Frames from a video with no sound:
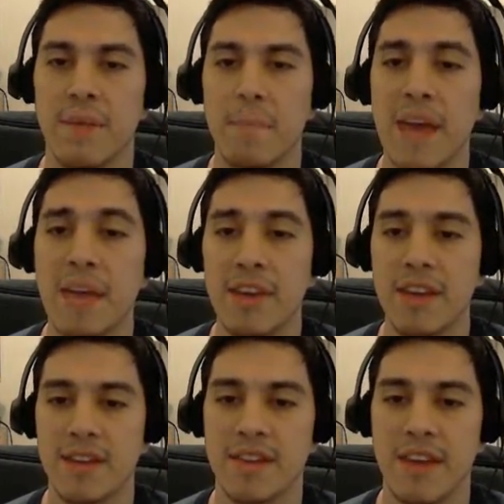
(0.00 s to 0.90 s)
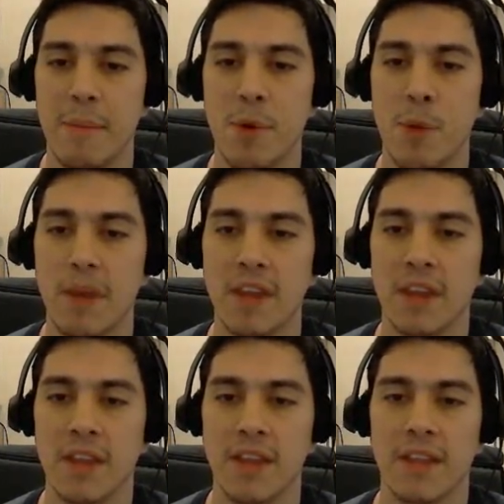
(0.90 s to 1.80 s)
Maybe, I'm
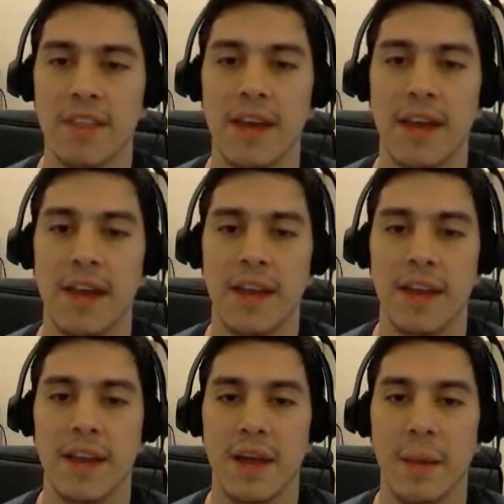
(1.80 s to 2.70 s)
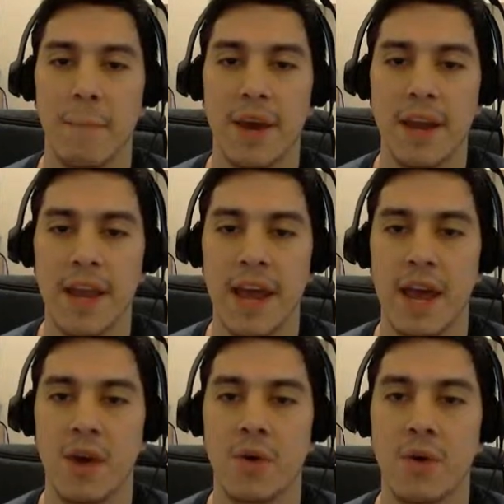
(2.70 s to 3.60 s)
hoping that by
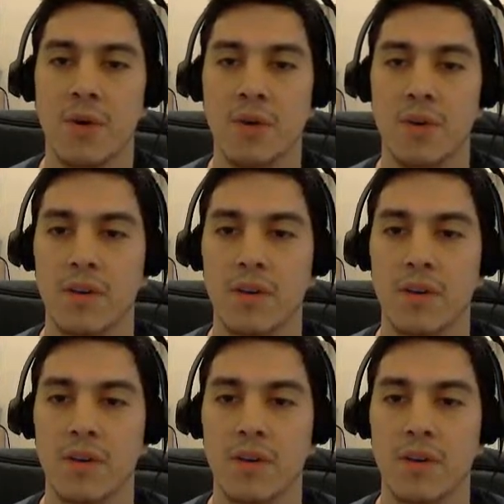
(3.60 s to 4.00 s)
now